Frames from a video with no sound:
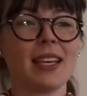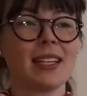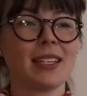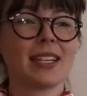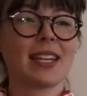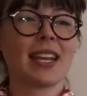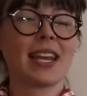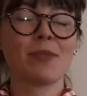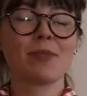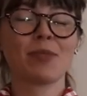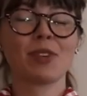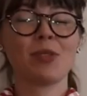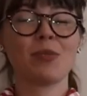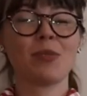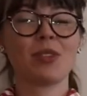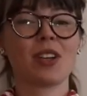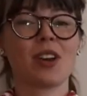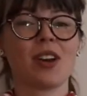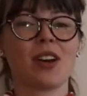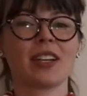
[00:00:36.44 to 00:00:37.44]
Today I'm going to
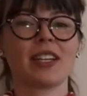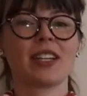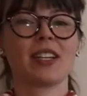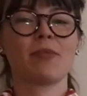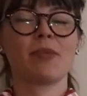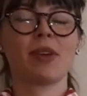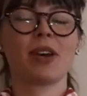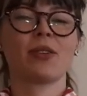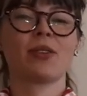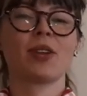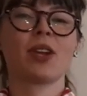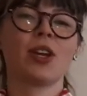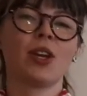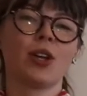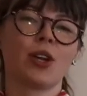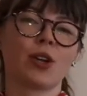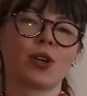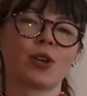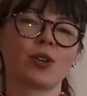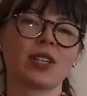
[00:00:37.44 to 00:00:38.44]
be talking about
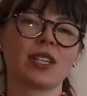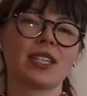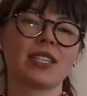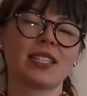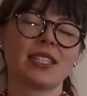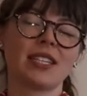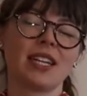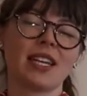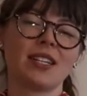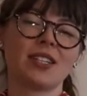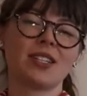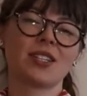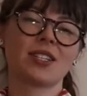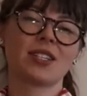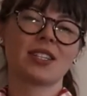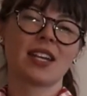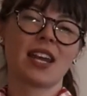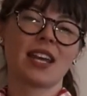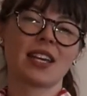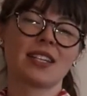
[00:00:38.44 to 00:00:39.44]
early
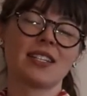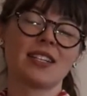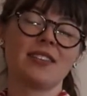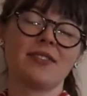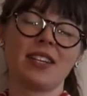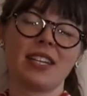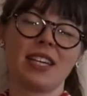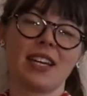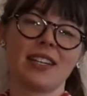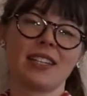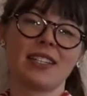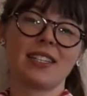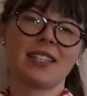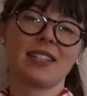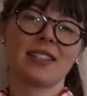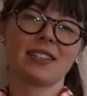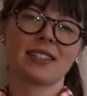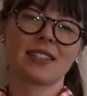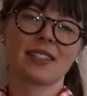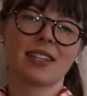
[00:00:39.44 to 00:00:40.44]
stages and activity
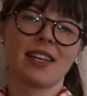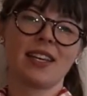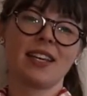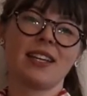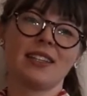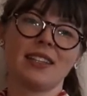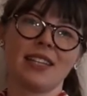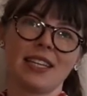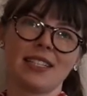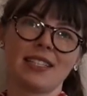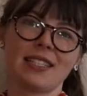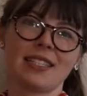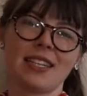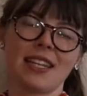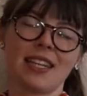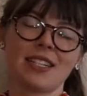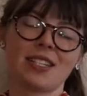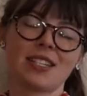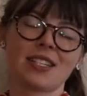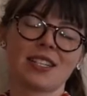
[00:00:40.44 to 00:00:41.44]
ideas, late
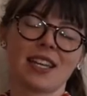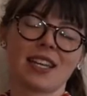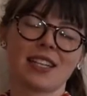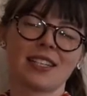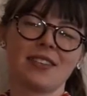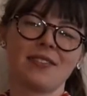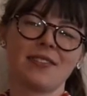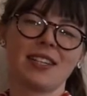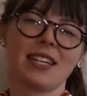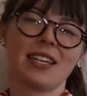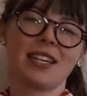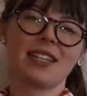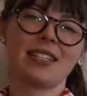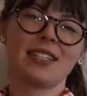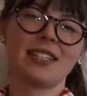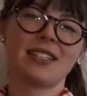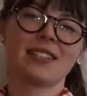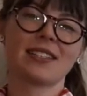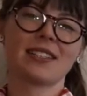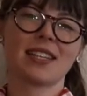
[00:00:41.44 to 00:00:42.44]
stages activity
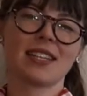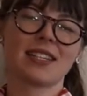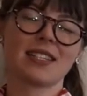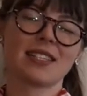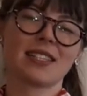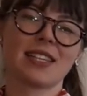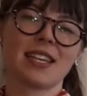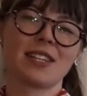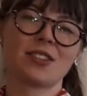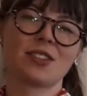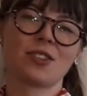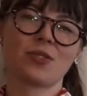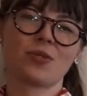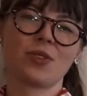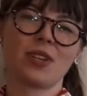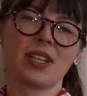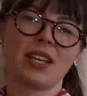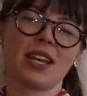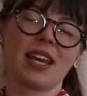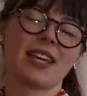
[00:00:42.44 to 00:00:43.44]
ideas, and
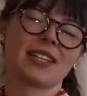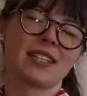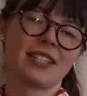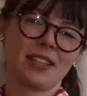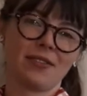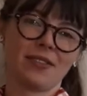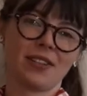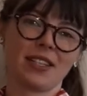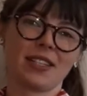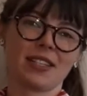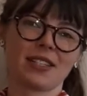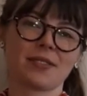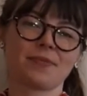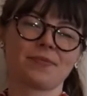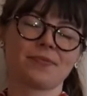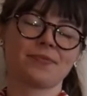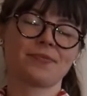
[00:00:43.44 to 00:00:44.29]
sensory activities.